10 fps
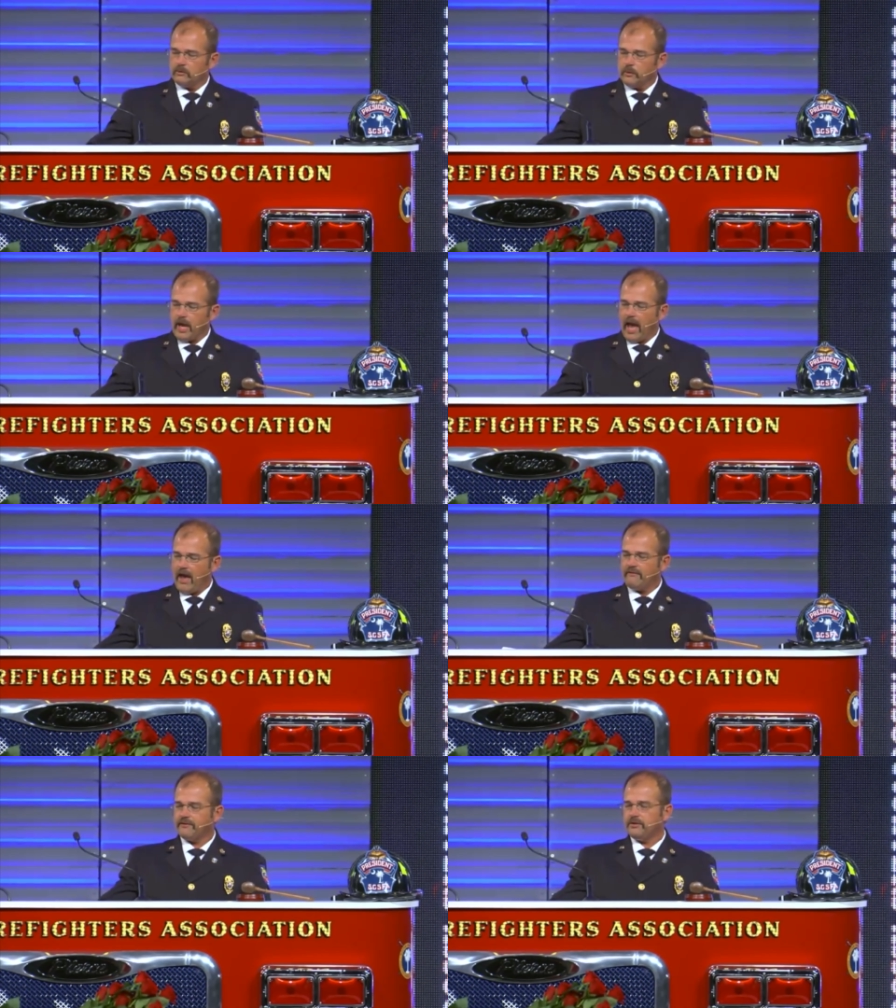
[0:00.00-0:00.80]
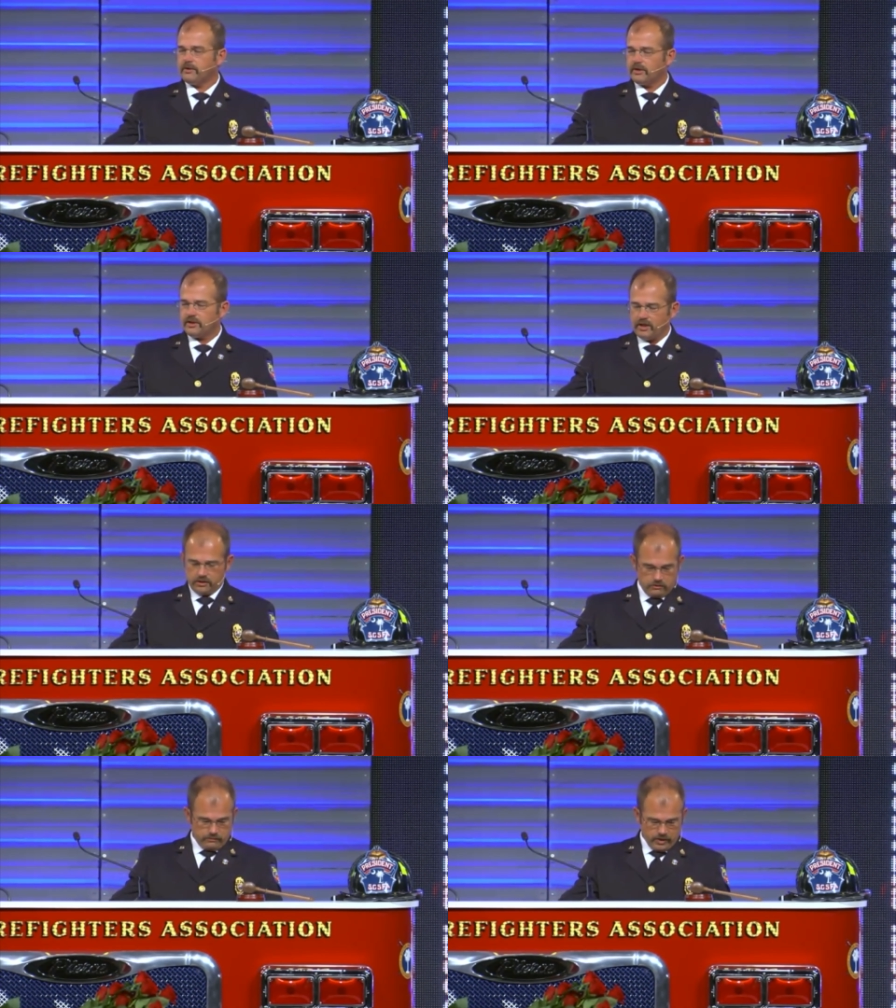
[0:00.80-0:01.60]
we have to
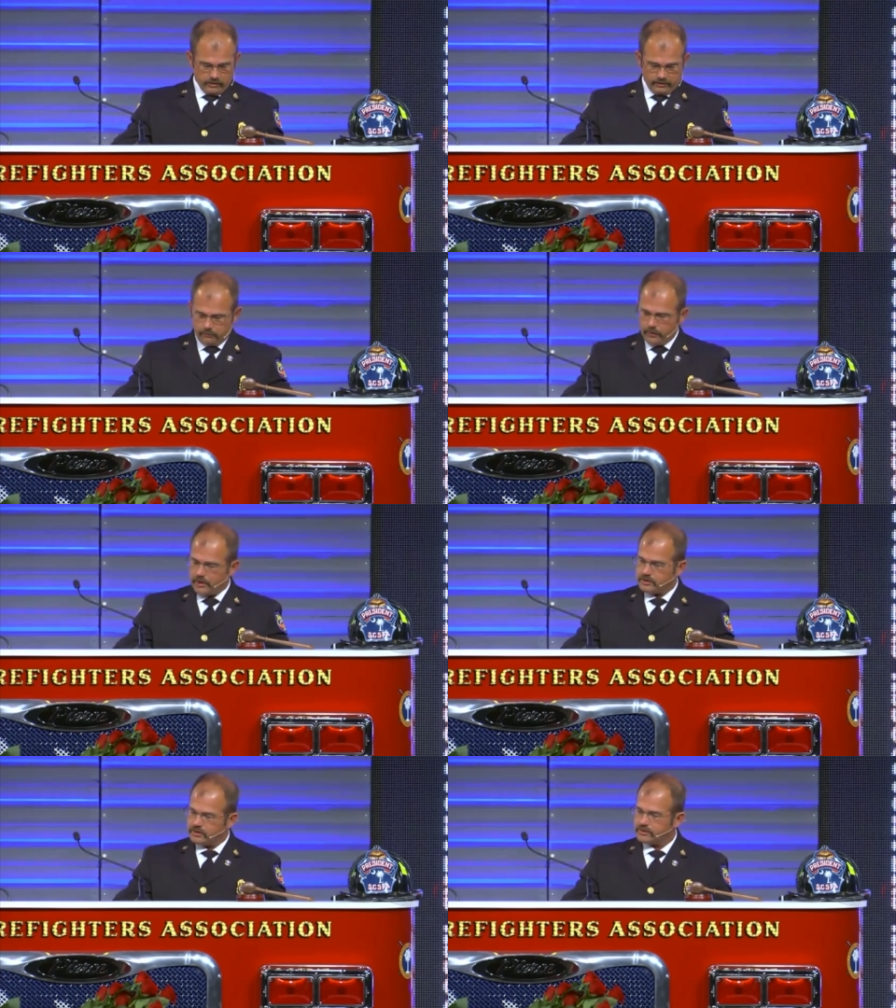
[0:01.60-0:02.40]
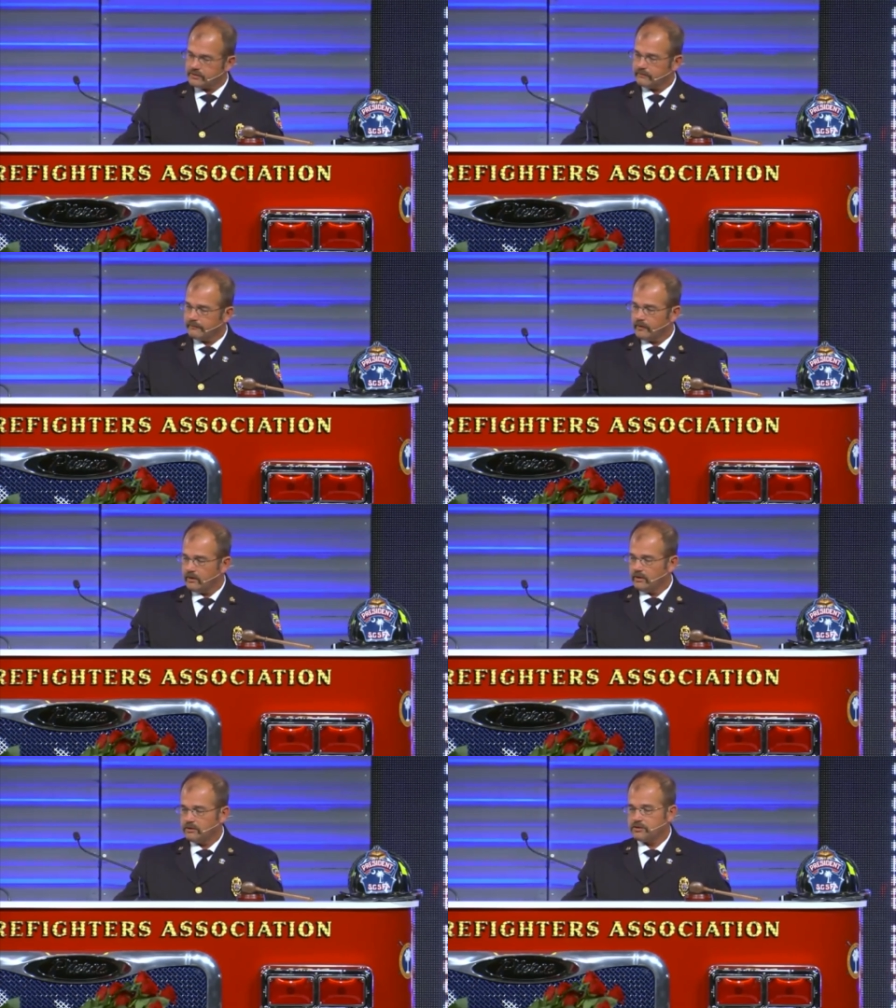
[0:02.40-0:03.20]
continue building bridges
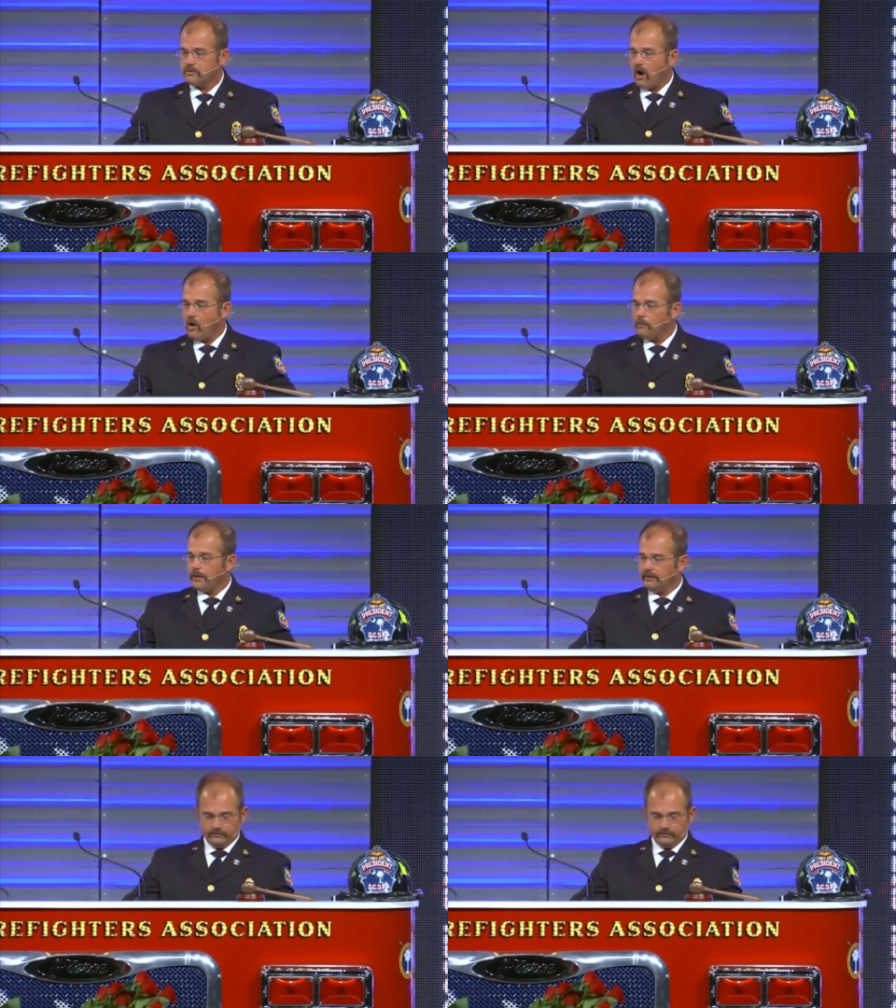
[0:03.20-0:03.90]
to open